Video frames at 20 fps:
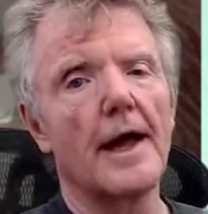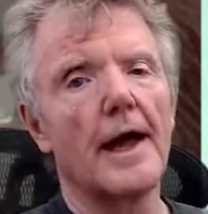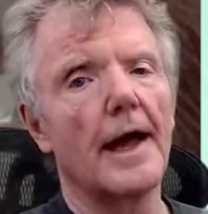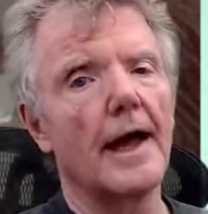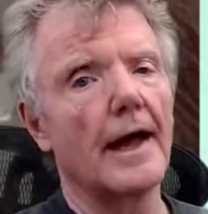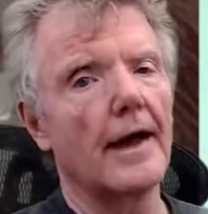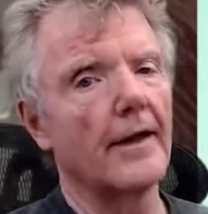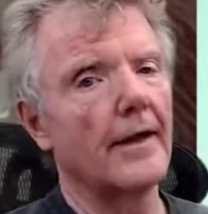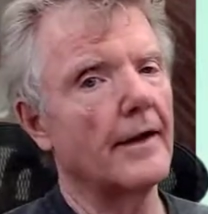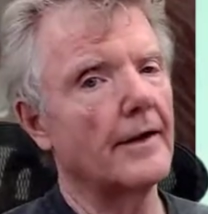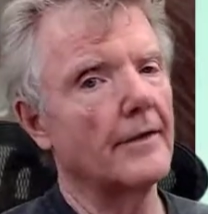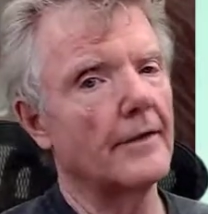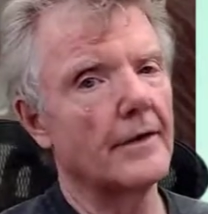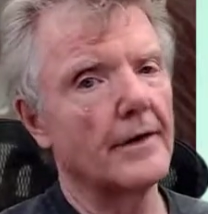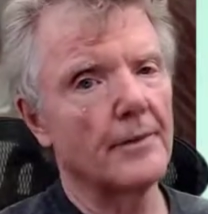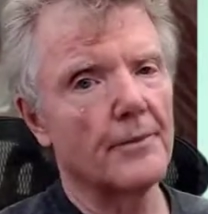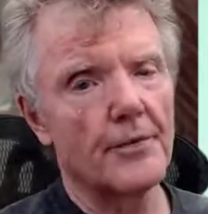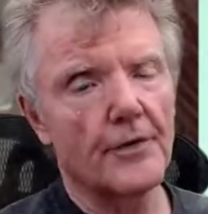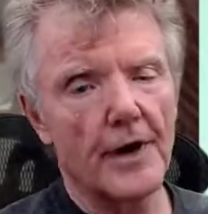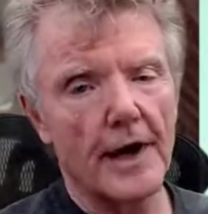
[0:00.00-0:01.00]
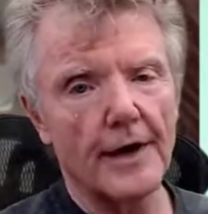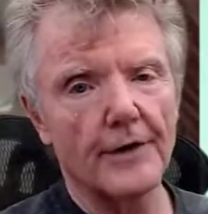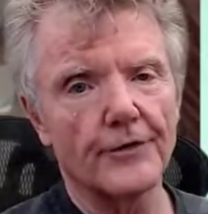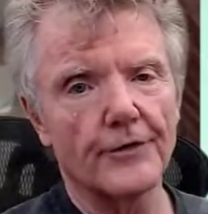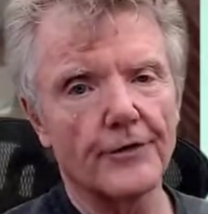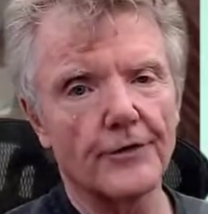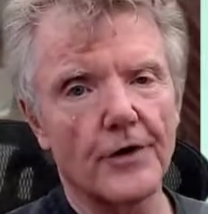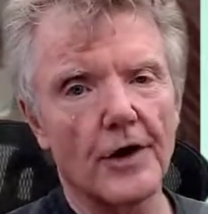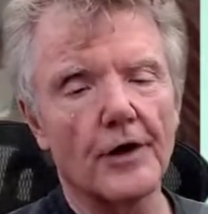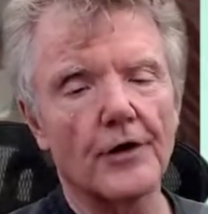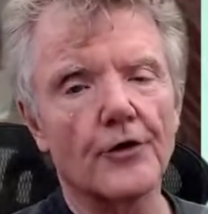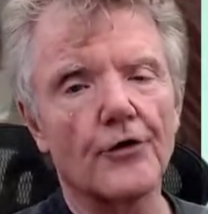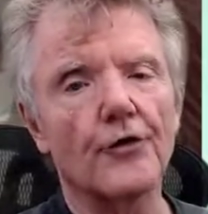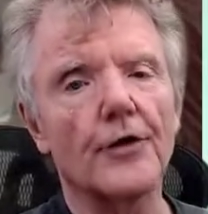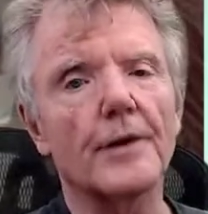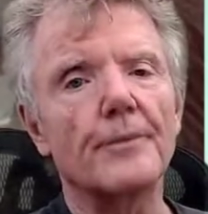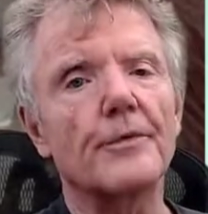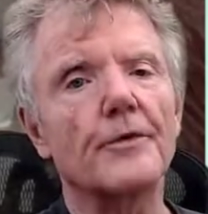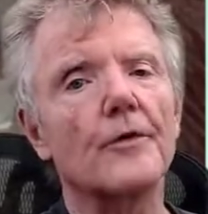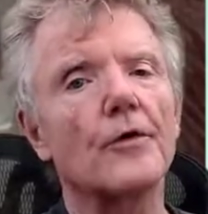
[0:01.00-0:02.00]
and their prices are
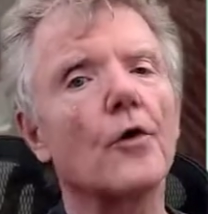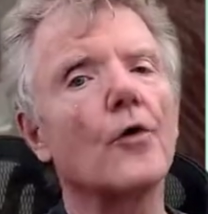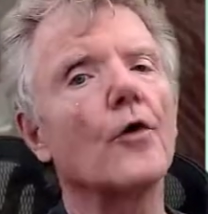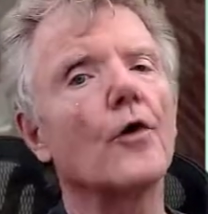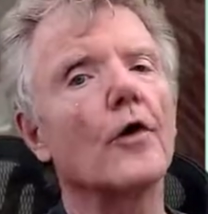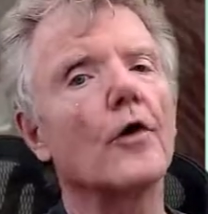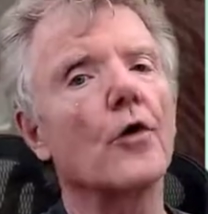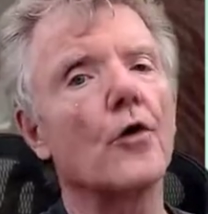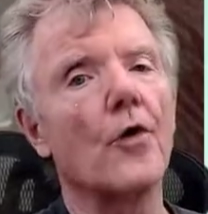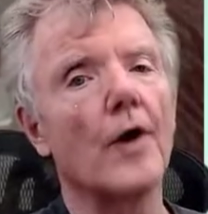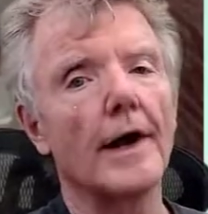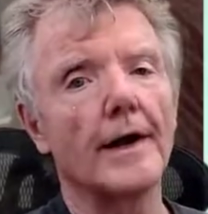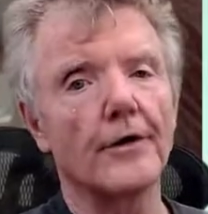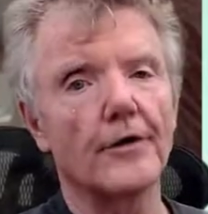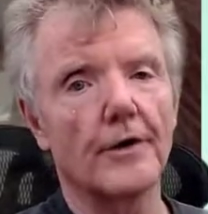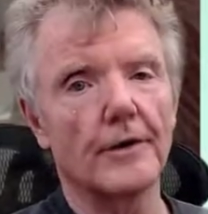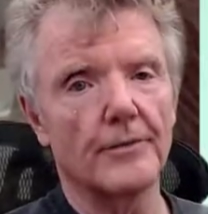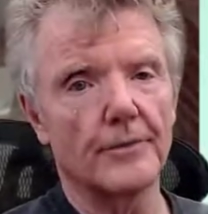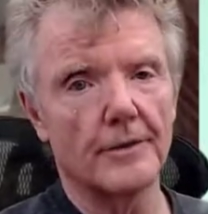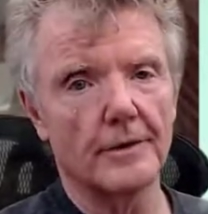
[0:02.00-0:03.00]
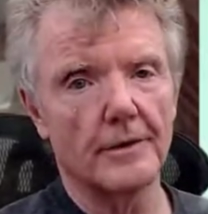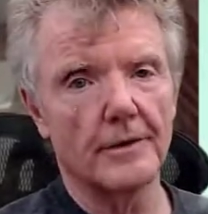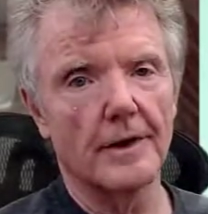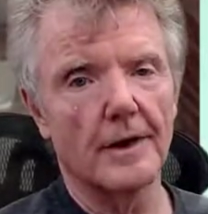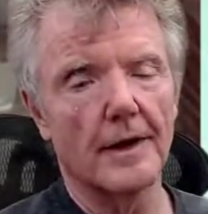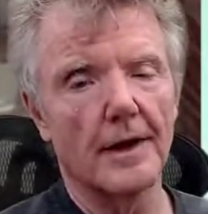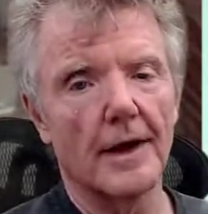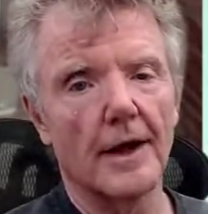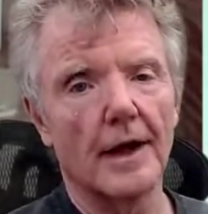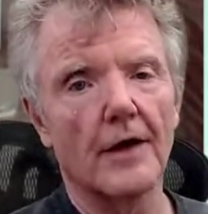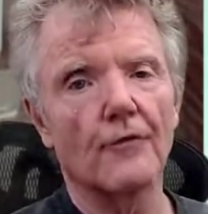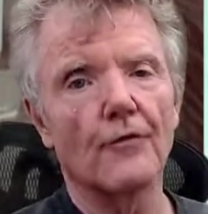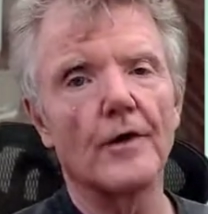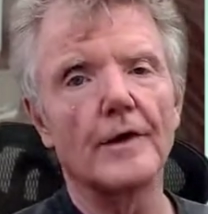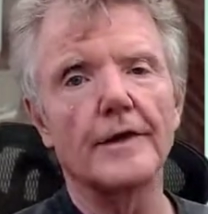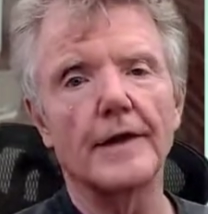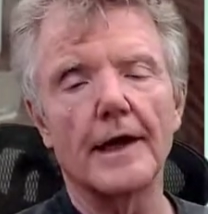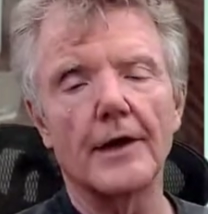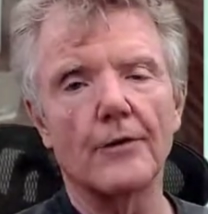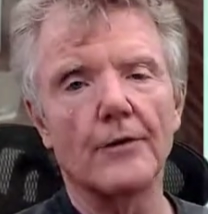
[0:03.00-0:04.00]
triple or quadruple of
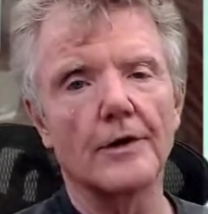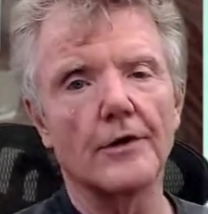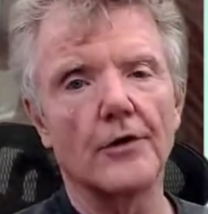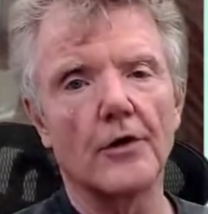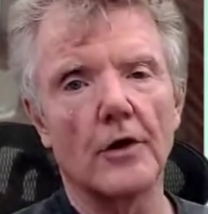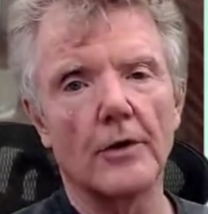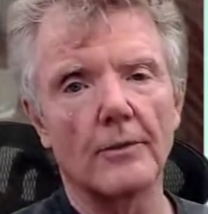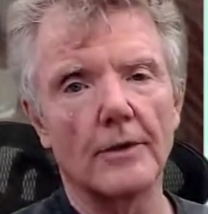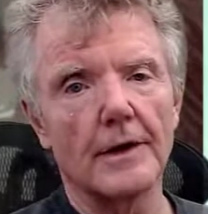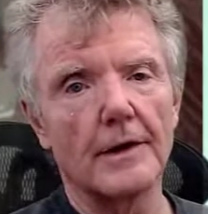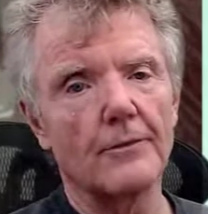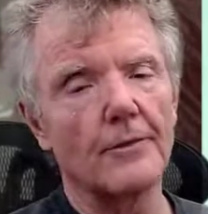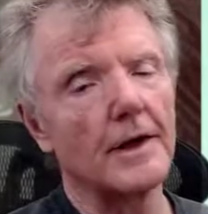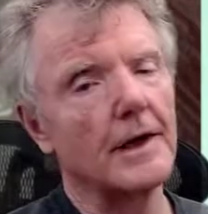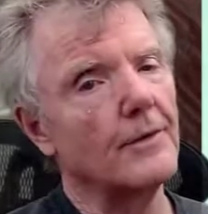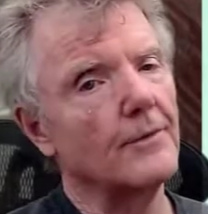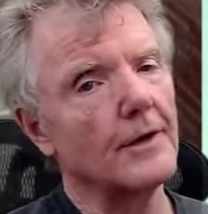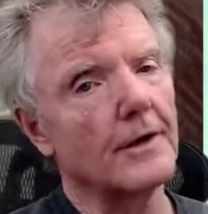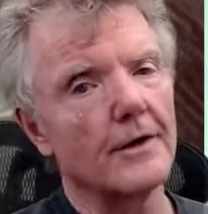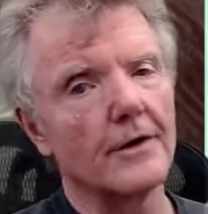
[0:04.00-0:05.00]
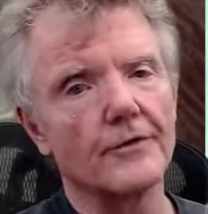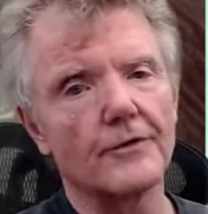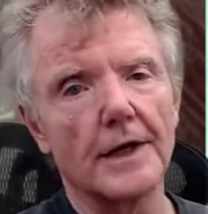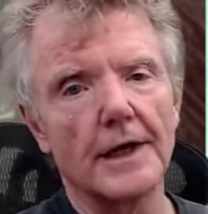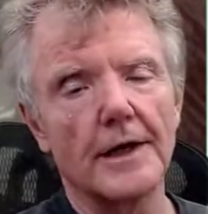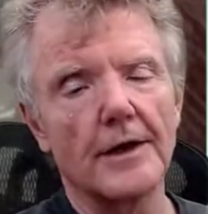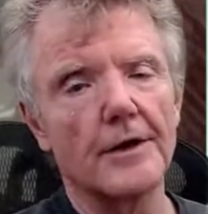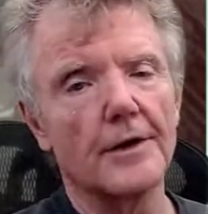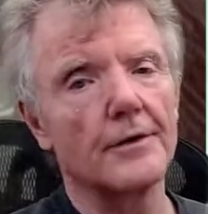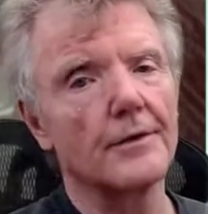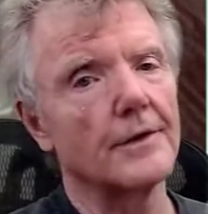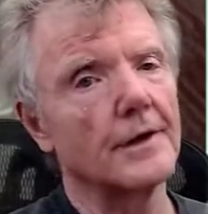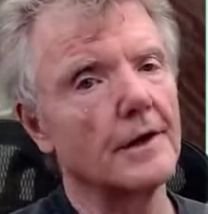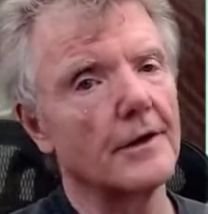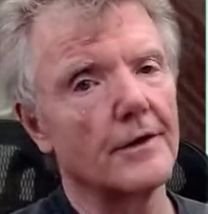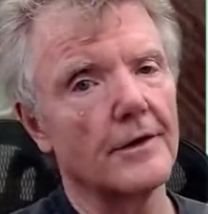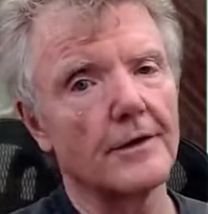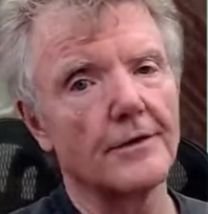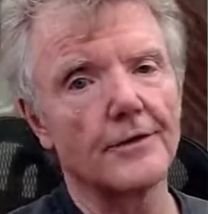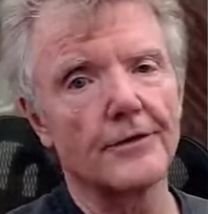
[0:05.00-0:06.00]
what they would normally be because they know, you
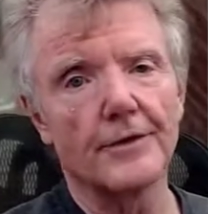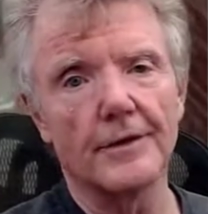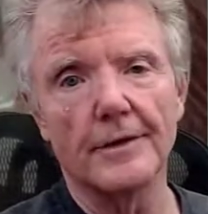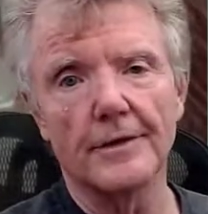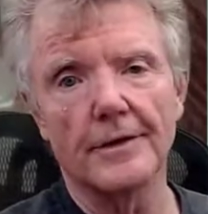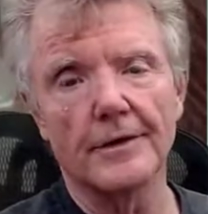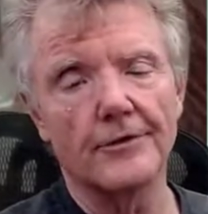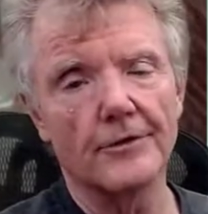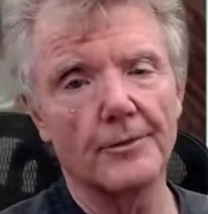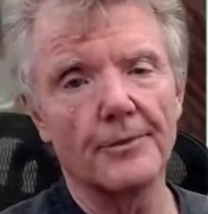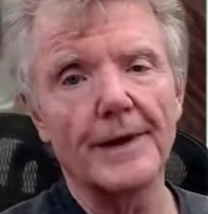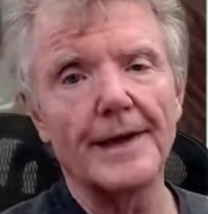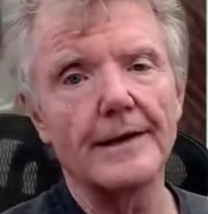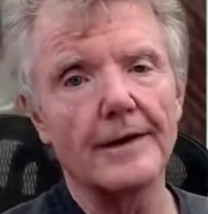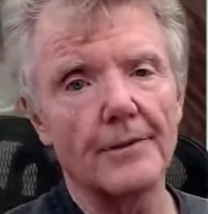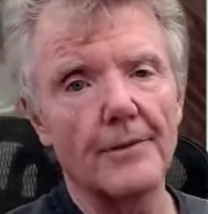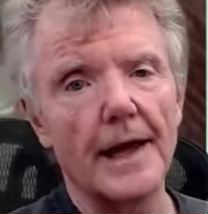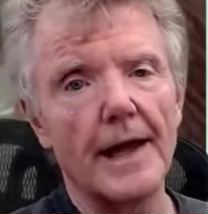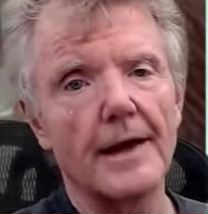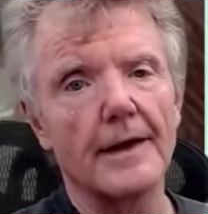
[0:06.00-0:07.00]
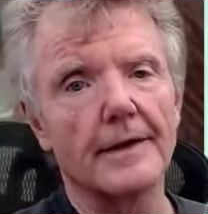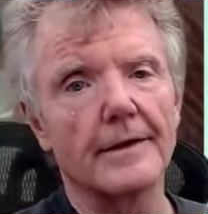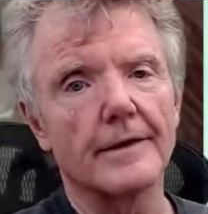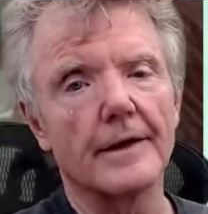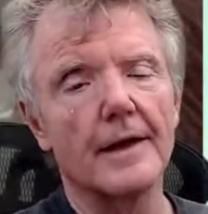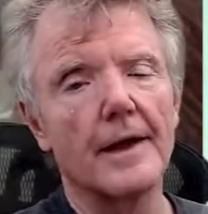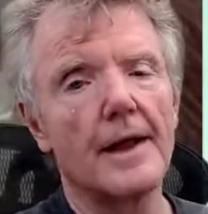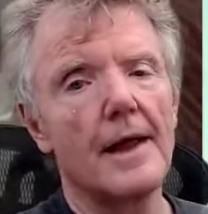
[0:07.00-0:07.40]
know, there's a there's a big demand